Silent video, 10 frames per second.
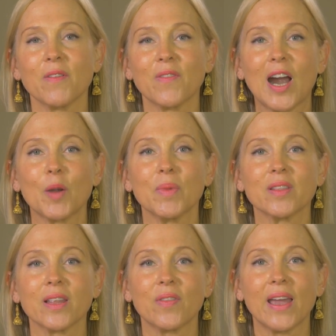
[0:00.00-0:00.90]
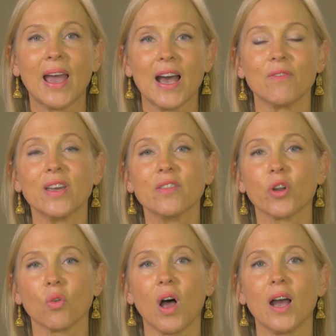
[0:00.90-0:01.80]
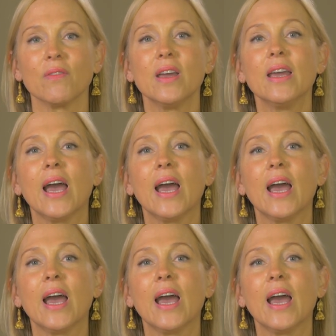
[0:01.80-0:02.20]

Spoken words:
environment that they have in their life,